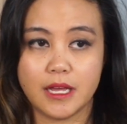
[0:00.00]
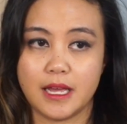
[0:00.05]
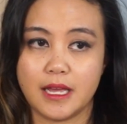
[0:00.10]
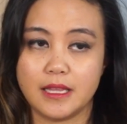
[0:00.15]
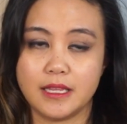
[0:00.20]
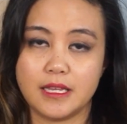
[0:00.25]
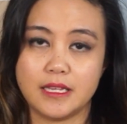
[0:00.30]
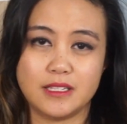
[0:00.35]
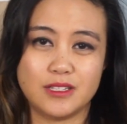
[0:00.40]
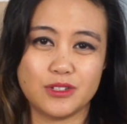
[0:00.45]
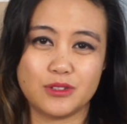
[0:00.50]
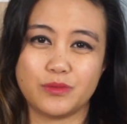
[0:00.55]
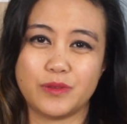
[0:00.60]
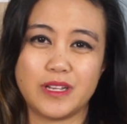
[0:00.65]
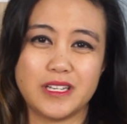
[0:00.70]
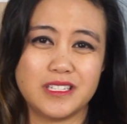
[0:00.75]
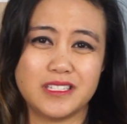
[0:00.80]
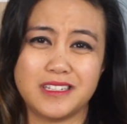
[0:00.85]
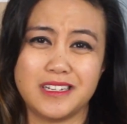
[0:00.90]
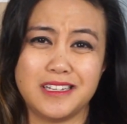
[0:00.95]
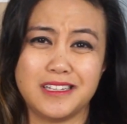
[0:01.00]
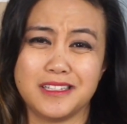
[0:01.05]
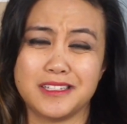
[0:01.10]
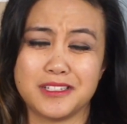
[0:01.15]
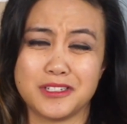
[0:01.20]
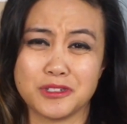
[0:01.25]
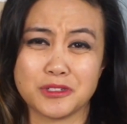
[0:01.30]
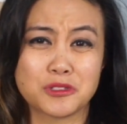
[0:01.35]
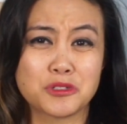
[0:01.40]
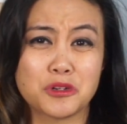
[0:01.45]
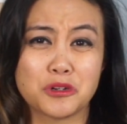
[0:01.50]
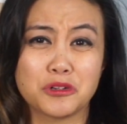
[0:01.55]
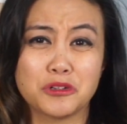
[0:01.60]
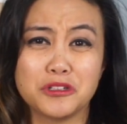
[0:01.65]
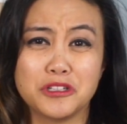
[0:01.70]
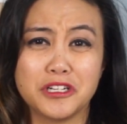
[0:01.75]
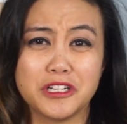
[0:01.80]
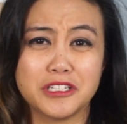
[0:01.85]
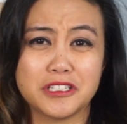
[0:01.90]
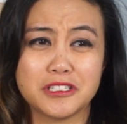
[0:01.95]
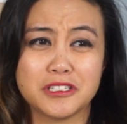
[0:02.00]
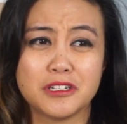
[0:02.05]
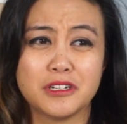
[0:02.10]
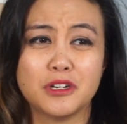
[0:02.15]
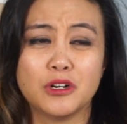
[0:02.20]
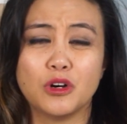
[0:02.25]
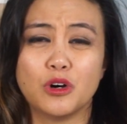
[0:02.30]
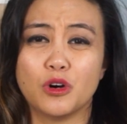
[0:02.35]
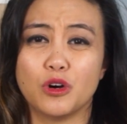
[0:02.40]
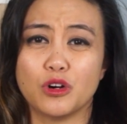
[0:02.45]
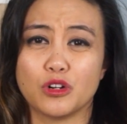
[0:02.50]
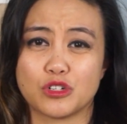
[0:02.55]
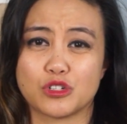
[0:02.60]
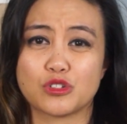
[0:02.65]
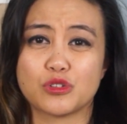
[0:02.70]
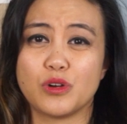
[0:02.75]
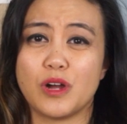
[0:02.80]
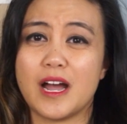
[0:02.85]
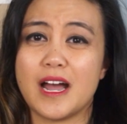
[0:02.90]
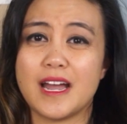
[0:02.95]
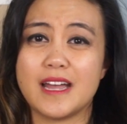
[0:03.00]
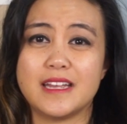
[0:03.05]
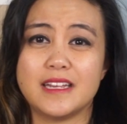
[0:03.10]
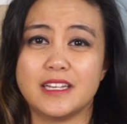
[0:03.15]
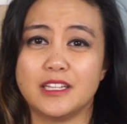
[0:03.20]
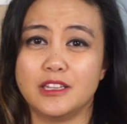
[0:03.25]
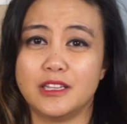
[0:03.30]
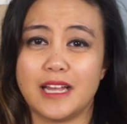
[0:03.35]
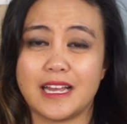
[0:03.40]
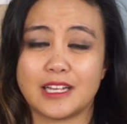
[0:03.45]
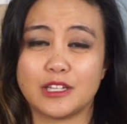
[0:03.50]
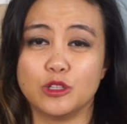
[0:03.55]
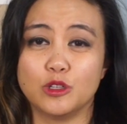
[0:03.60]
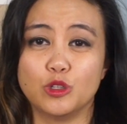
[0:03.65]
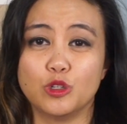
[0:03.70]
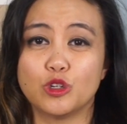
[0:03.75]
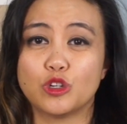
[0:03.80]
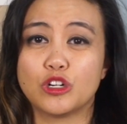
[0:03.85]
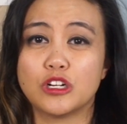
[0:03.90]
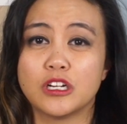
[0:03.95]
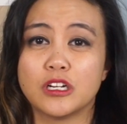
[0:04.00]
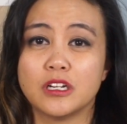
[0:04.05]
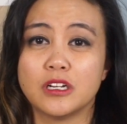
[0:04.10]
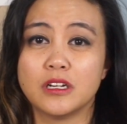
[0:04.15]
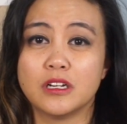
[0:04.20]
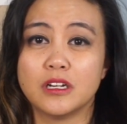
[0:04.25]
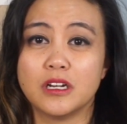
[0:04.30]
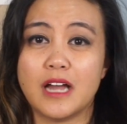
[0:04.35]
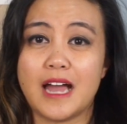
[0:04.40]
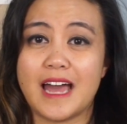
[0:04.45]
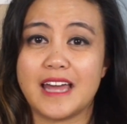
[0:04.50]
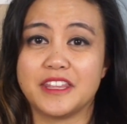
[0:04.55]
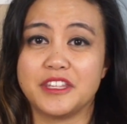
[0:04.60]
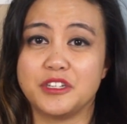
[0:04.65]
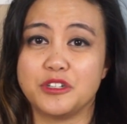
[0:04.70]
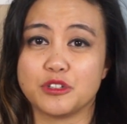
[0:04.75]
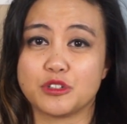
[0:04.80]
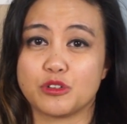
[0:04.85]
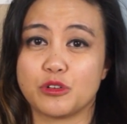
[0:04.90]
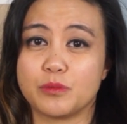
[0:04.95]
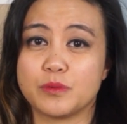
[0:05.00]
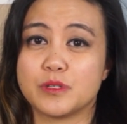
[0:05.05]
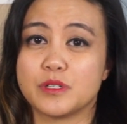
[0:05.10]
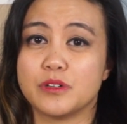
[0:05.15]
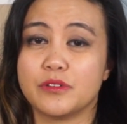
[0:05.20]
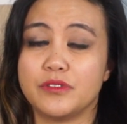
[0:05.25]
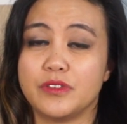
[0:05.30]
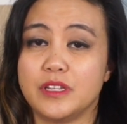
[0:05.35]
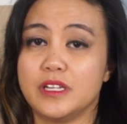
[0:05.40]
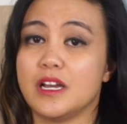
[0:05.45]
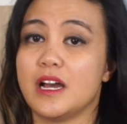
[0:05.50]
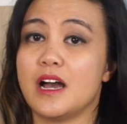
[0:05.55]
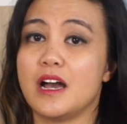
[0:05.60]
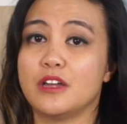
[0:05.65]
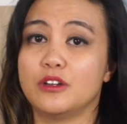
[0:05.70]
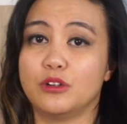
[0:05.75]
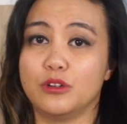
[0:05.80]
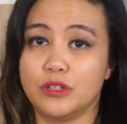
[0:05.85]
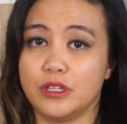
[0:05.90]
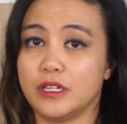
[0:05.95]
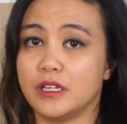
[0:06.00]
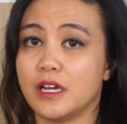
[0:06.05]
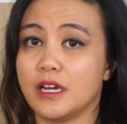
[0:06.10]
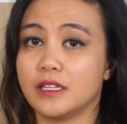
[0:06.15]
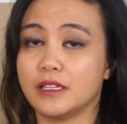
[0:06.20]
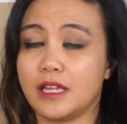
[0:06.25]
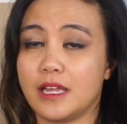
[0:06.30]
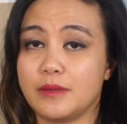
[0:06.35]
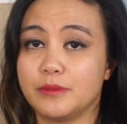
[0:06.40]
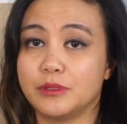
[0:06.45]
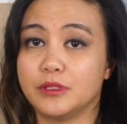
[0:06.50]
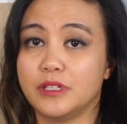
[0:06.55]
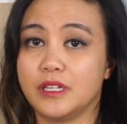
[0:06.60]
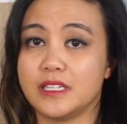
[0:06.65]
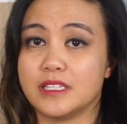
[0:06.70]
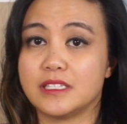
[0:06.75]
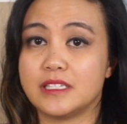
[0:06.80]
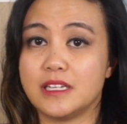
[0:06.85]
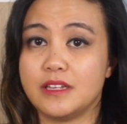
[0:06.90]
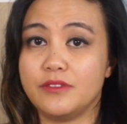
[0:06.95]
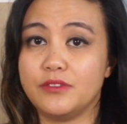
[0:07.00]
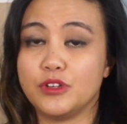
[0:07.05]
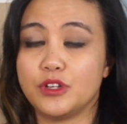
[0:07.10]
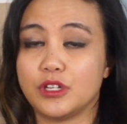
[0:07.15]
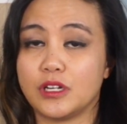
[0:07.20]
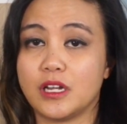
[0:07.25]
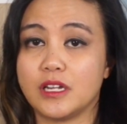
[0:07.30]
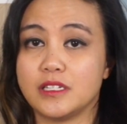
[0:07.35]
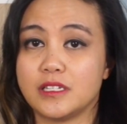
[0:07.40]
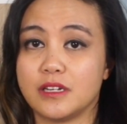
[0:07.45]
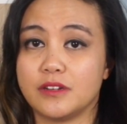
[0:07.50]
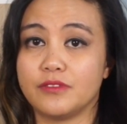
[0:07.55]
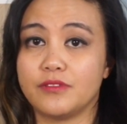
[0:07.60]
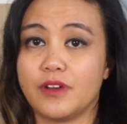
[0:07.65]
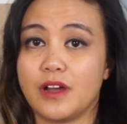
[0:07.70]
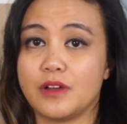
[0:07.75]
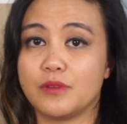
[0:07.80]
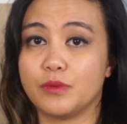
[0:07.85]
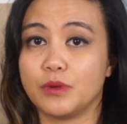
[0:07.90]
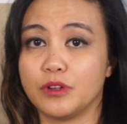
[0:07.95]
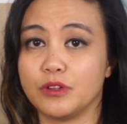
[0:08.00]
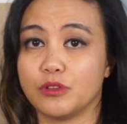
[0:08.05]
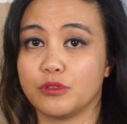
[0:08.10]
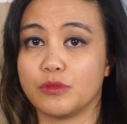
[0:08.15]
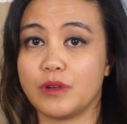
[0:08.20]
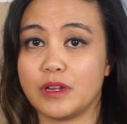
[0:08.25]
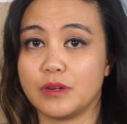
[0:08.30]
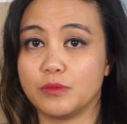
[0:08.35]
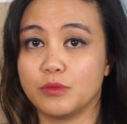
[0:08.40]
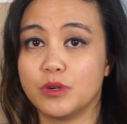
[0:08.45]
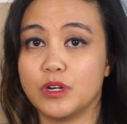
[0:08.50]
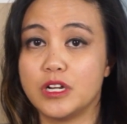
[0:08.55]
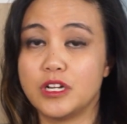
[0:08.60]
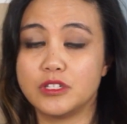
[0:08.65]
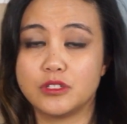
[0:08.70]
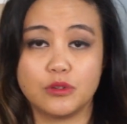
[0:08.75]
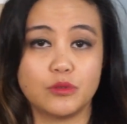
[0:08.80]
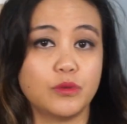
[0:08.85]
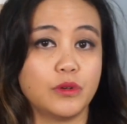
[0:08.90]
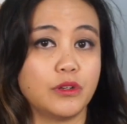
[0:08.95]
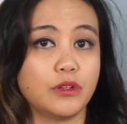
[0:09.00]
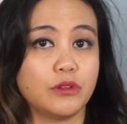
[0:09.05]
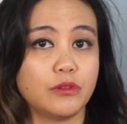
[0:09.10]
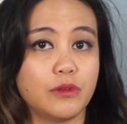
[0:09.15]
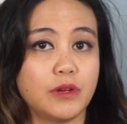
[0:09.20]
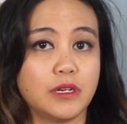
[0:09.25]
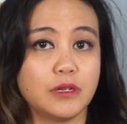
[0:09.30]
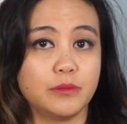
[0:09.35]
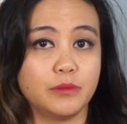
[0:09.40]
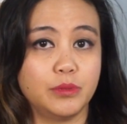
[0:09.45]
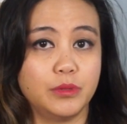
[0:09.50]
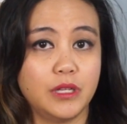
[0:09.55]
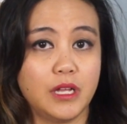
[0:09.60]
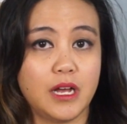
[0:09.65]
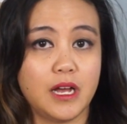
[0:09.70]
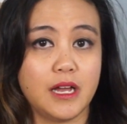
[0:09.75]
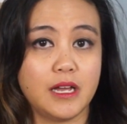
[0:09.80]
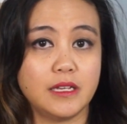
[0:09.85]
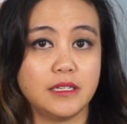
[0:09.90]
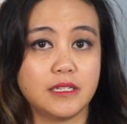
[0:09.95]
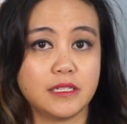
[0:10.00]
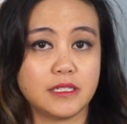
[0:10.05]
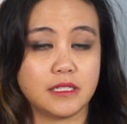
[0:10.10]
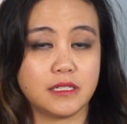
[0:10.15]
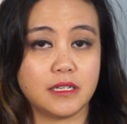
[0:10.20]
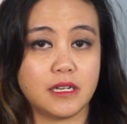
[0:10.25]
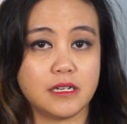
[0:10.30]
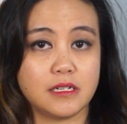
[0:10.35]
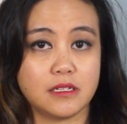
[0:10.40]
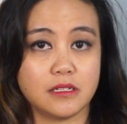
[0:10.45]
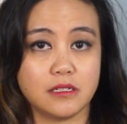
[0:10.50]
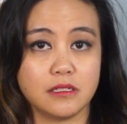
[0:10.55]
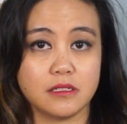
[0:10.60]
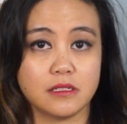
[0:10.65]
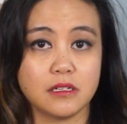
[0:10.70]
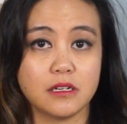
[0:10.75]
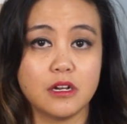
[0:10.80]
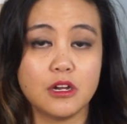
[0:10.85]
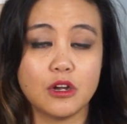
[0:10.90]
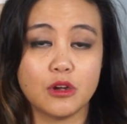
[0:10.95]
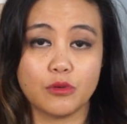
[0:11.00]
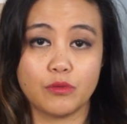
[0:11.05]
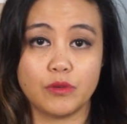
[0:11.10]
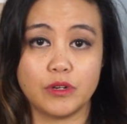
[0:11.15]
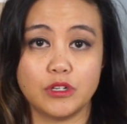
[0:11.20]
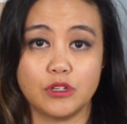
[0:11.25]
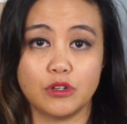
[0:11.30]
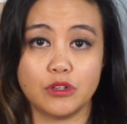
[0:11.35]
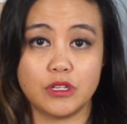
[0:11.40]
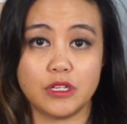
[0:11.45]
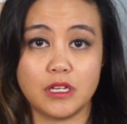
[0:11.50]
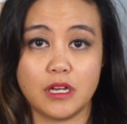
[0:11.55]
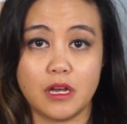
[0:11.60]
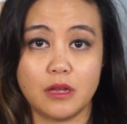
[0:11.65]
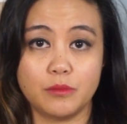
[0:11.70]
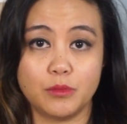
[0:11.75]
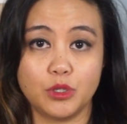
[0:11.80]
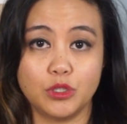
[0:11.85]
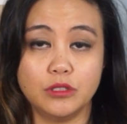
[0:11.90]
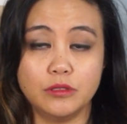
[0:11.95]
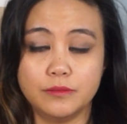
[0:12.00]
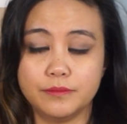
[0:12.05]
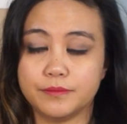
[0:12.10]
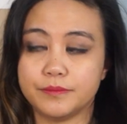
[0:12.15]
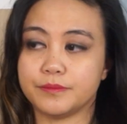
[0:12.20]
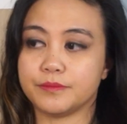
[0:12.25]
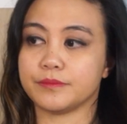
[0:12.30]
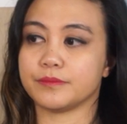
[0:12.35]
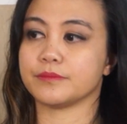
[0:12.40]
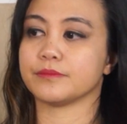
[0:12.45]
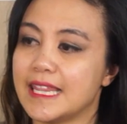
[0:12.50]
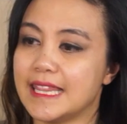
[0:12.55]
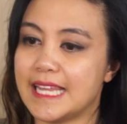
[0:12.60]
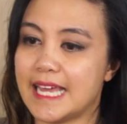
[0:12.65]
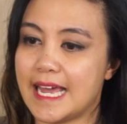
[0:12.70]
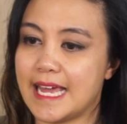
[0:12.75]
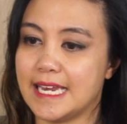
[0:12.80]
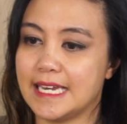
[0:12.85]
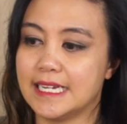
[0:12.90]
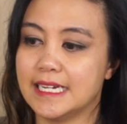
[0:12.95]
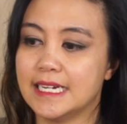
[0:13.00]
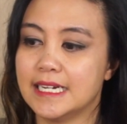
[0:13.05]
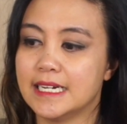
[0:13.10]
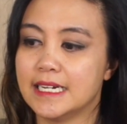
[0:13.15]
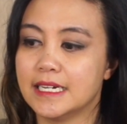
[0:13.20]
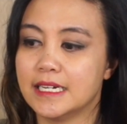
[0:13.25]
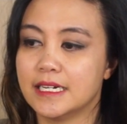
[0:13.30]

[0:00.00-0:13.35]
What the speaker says: and the easiest way is either to just Google it, or try and look at the description of the yarn or the yarn label and see if you can identify one of the random words or one of the random ply designations written on the yarn ball. And then